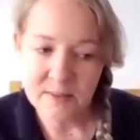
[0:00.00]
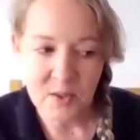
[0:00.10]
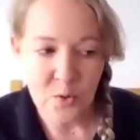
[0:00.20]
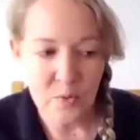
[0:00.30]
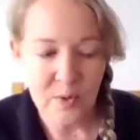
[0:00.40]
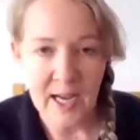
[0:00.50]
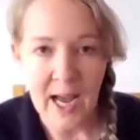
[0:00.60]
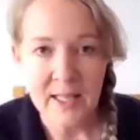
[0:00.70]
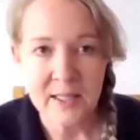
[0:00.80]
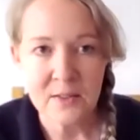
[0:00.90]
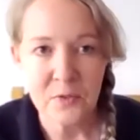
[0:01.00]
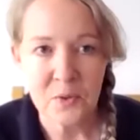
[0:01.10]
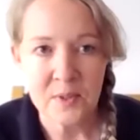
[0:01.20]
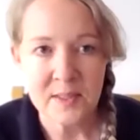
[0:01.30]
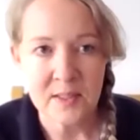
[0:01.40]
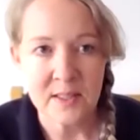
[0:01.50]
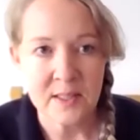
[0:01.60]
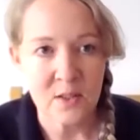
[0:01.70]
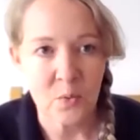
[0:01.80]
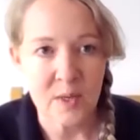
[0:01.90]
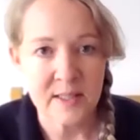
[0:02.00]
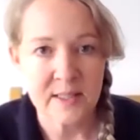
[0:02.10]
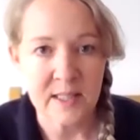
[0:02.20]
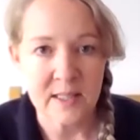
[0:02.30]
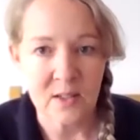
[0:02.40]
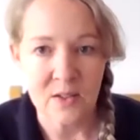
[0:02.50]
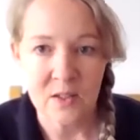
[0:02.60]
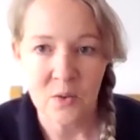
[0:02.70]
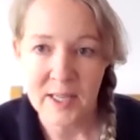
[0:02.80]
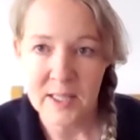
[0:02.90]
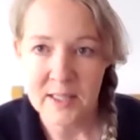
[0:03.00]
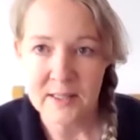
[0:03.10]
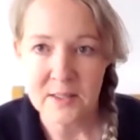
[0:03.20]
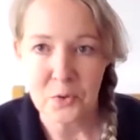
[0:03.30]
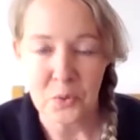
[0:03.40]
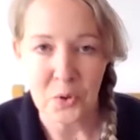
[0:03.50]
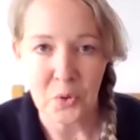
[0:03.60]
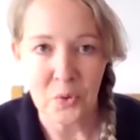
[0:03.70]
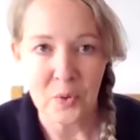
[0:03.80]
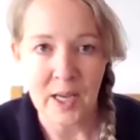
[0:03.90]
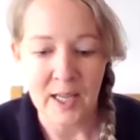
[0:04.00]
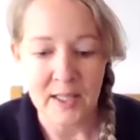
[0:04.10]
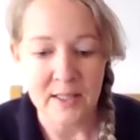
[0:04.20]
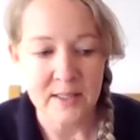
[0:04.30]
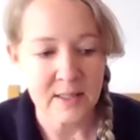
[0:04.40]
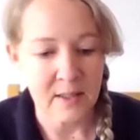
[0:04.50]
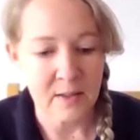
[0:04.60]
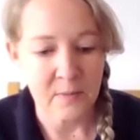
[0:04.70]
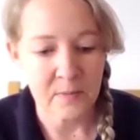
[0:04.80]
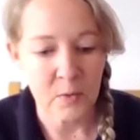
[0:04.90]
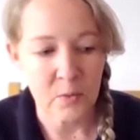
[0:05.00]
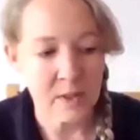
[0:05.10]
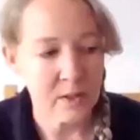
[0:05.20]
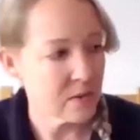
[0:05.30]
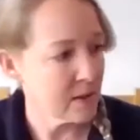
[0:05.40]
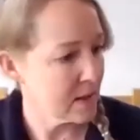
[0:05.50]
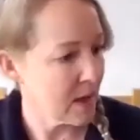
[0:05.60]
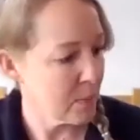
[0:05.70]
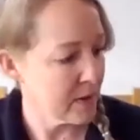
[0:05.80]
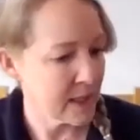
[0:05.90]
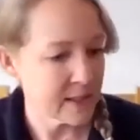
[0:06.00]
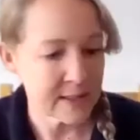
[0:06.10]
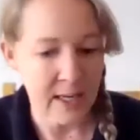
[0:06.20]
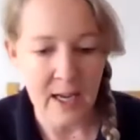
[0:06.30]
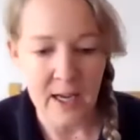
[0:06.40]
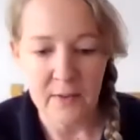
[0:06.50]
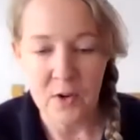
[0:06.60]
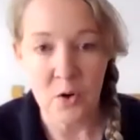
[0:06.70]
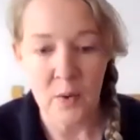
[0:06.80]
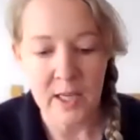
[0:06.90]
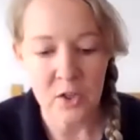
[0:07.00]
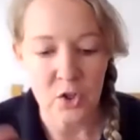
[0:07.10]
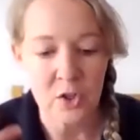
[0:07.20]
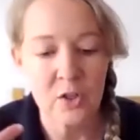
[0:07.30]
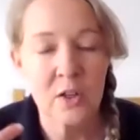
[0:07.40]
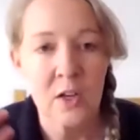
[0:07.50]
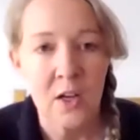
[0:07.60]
So I like to focus on the ones that are quite easy to grow, and a couple of these that I have are quite good